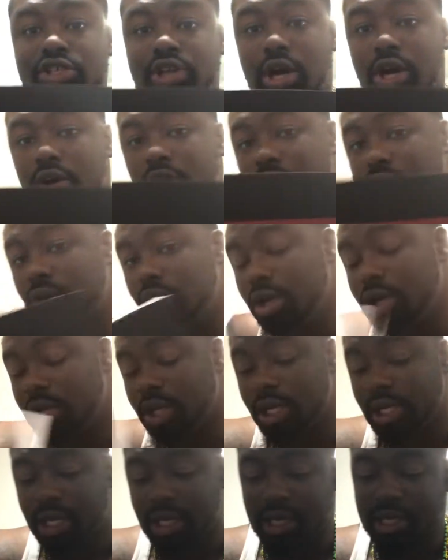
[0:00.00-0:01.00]
Journal
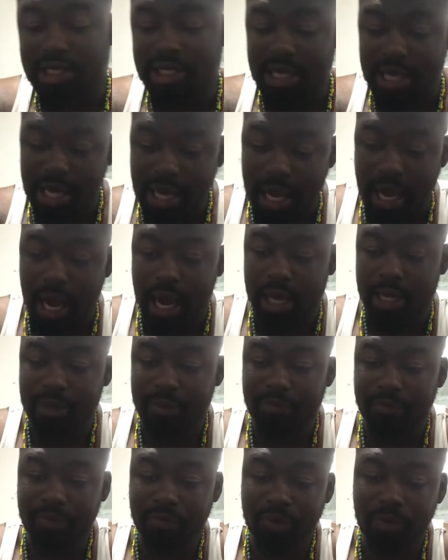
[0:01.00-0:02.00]
is here.
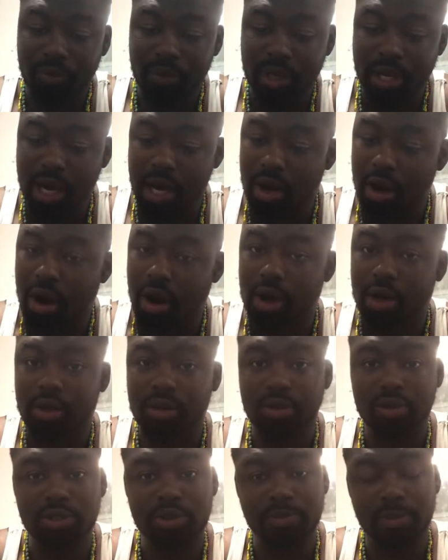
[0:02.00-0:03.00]
We got
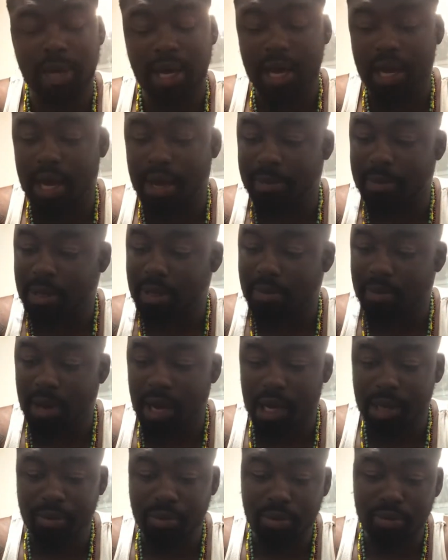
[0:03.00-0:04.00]
articles by,
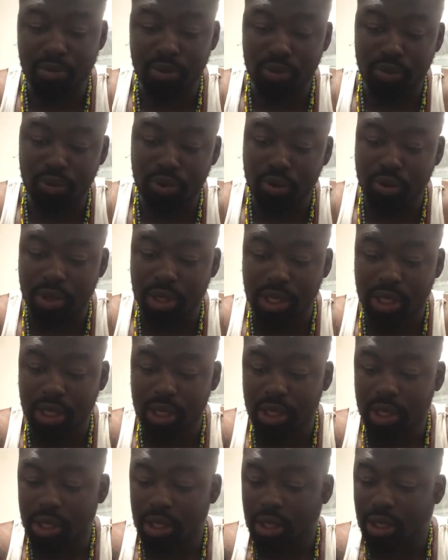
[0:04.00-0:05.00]
Malimu
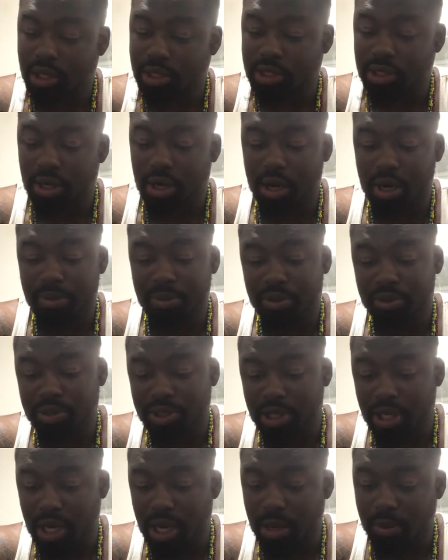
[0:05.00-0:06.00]
Baruti, Sari
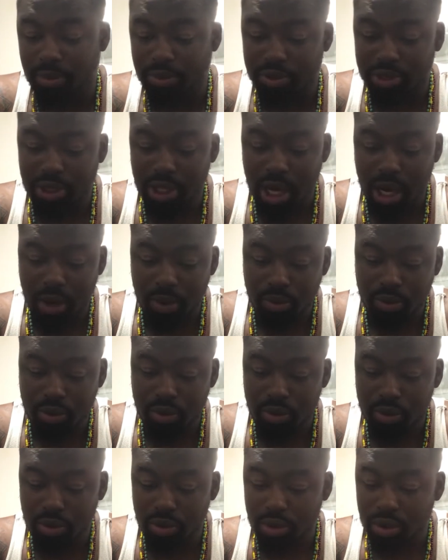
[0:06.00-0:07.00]
Motep,
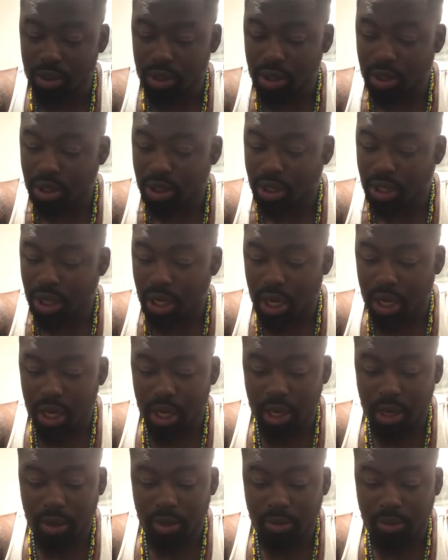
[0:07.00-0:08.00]
Ujawu.
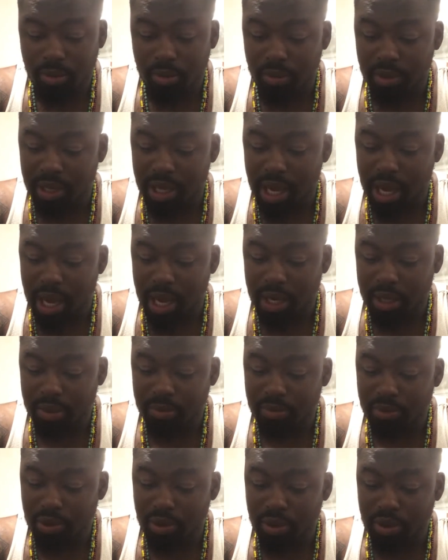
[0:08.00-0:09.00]
We got
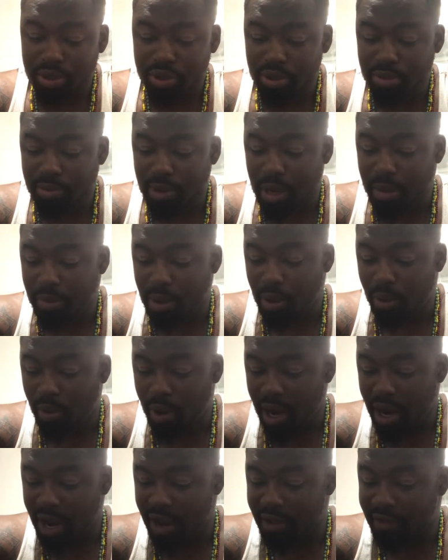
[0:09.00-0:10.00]
poetry by my
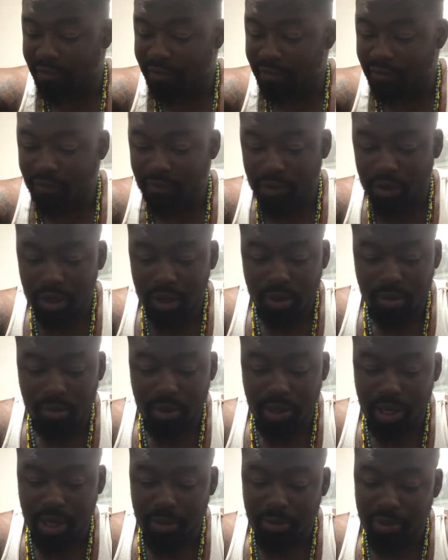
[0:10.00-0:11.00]
wife.
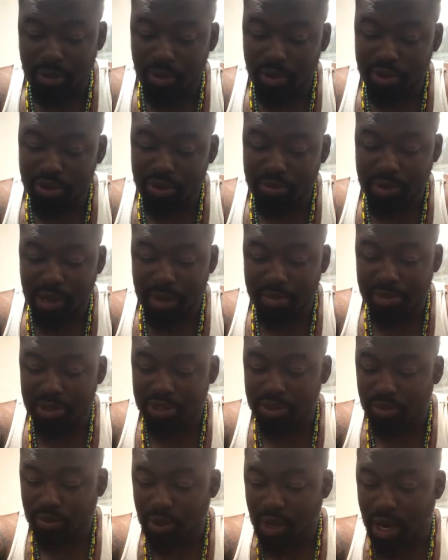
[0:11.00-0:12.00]
We got poetry by
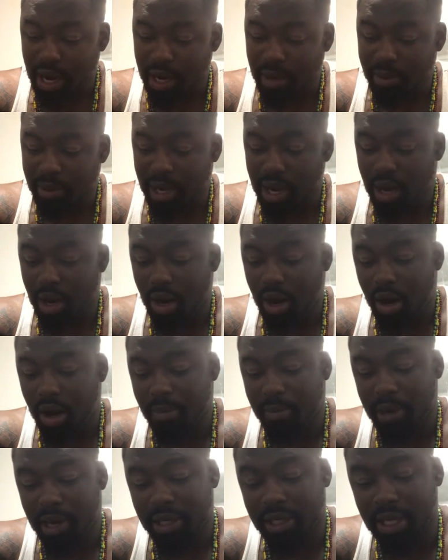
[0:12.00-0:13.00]
Miss Wright. We got
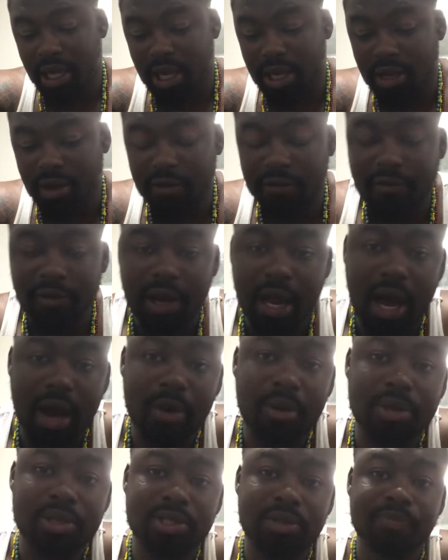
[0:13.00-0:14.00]
art by Daniel
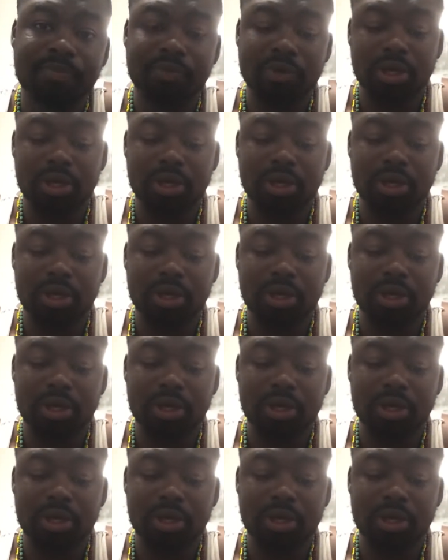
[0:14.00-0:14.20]
Flowers.